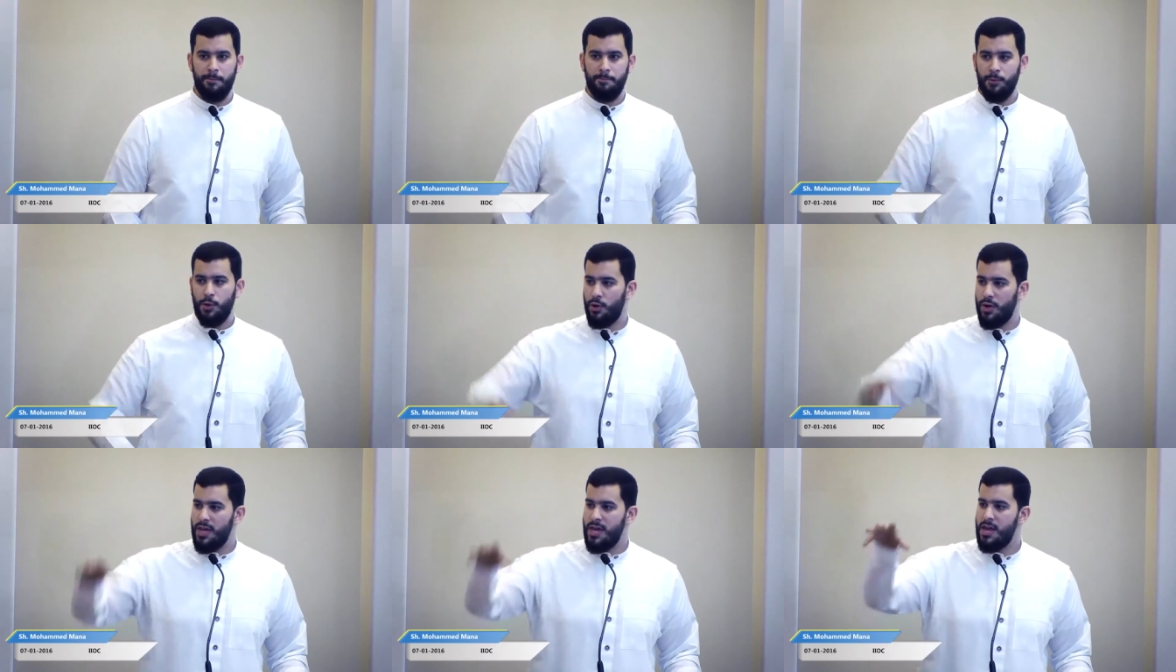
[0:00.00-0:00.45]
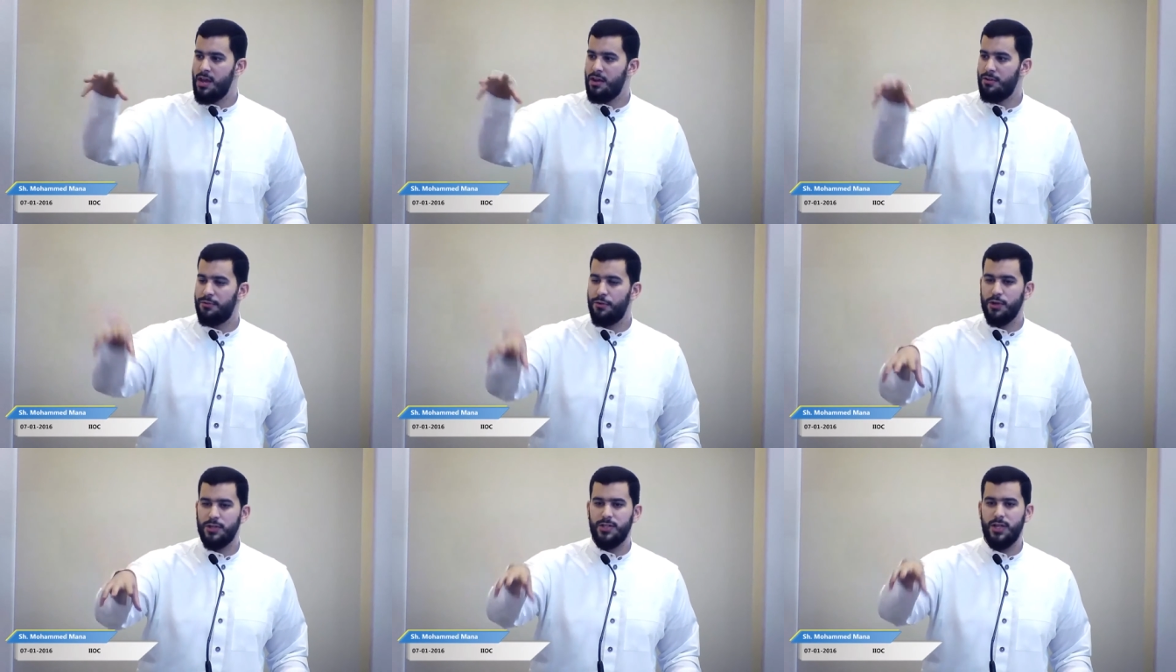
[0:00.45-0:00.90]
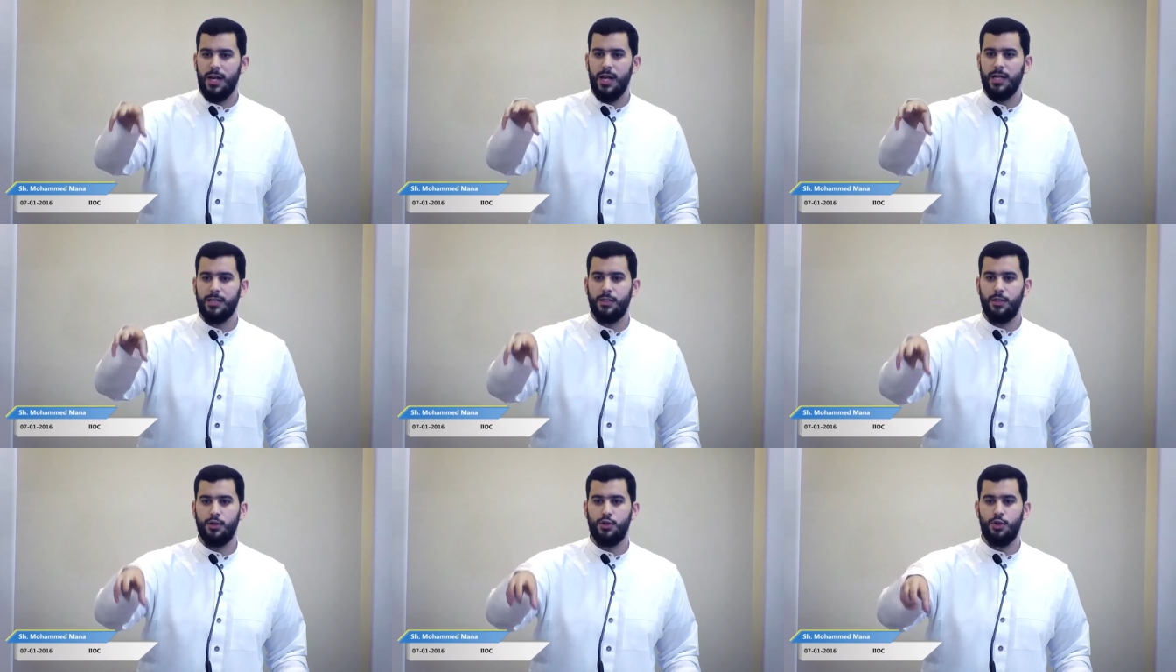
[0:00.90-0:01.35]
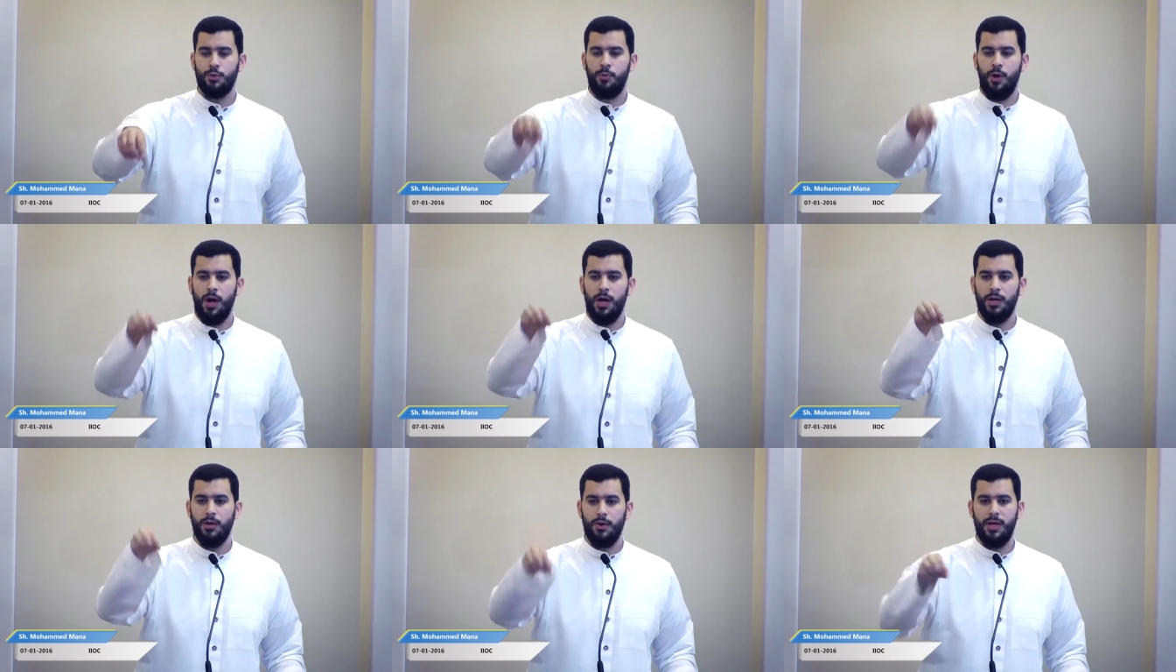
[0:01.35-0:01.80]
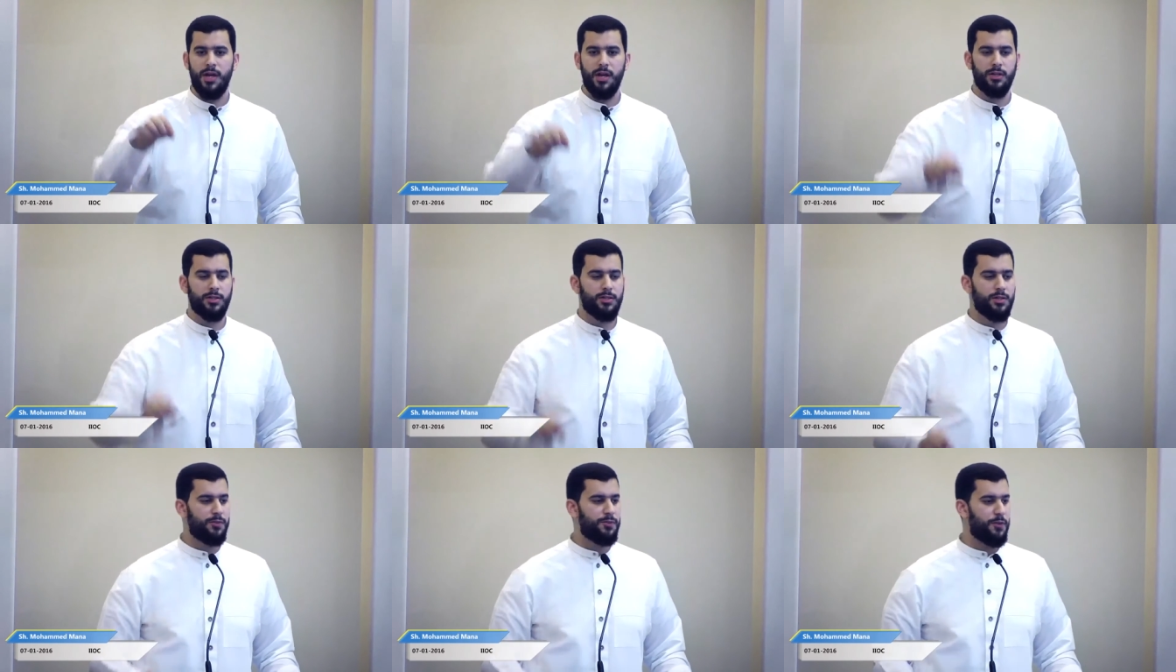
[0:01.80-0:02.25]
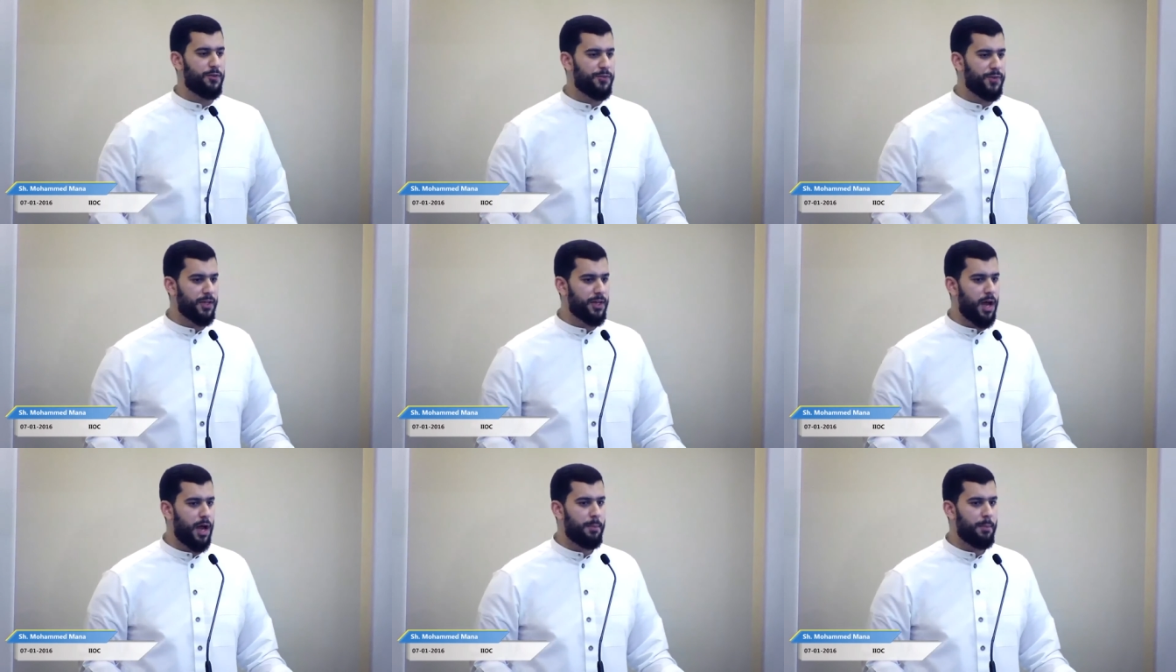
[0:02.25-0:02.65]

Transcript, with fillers: You are here for Salatul Jum'ah, you are here to fulfill an